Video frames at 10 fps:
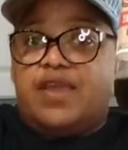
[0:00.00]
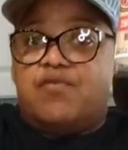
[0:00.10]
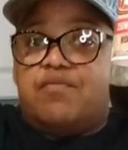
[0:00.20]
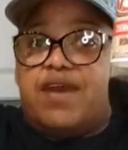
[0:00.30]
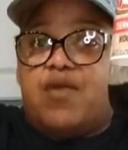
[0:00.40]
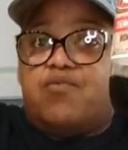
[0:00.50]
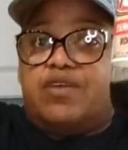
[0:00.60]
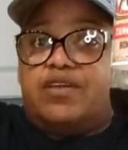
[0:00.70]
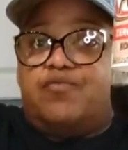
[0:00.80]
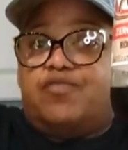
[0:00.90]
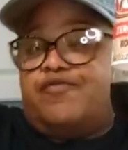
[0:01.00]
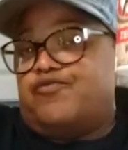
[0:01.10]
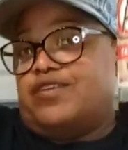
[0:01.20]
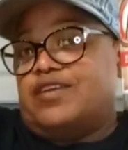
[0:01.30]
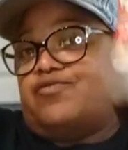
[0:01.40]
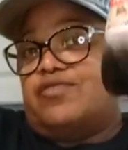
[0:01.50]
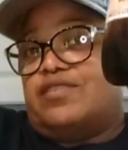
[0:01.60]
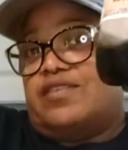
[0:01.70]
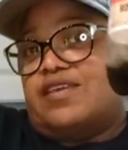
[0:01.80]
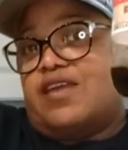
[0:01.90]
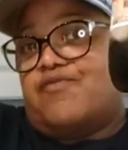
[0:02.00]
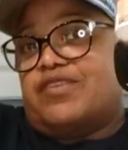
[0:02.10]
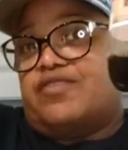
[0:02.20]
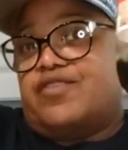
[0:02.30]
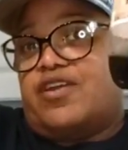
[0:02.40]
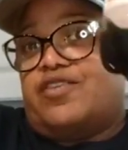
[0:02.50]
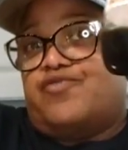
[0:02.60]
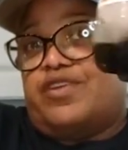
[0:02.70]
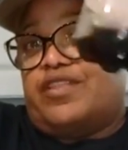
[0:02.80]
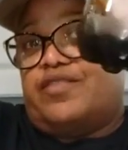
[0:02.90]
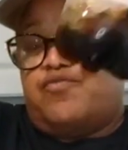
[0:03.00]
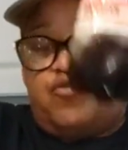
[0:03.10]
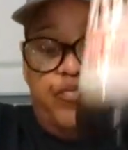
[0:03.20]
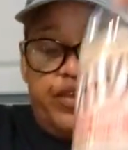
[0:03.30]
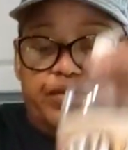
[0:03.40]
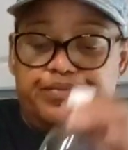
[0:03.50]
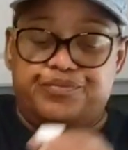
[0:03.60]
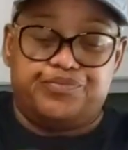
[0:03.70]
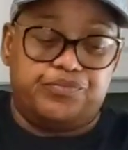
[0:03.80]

They will buy one, get one free. As you can see, I already started drinking the root beer.